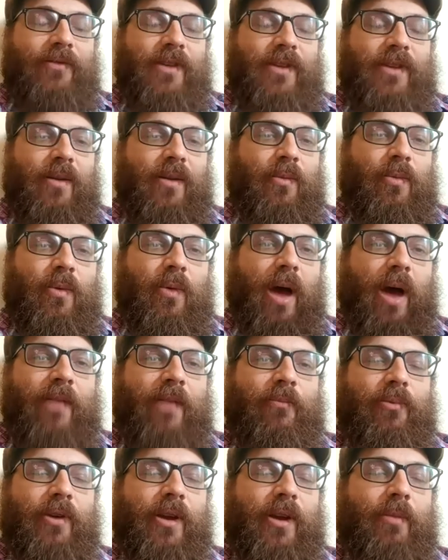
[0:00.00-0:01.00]
done,
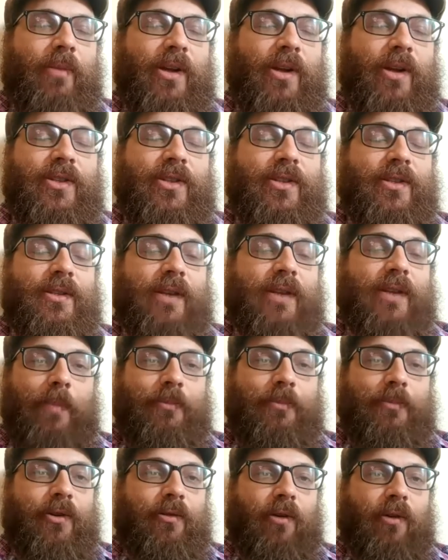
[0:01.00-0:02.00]
I've pretty much
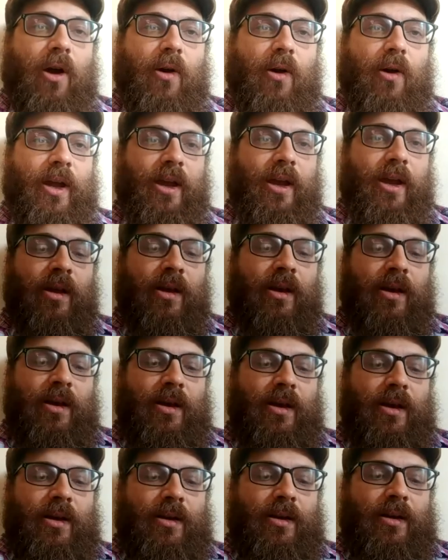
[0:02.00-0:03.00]
stopped growing
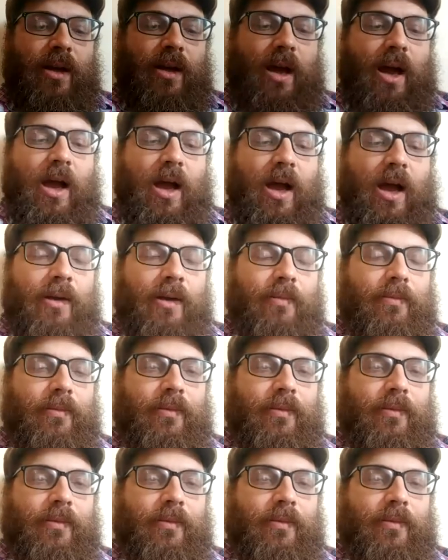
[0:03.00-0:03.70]
uh,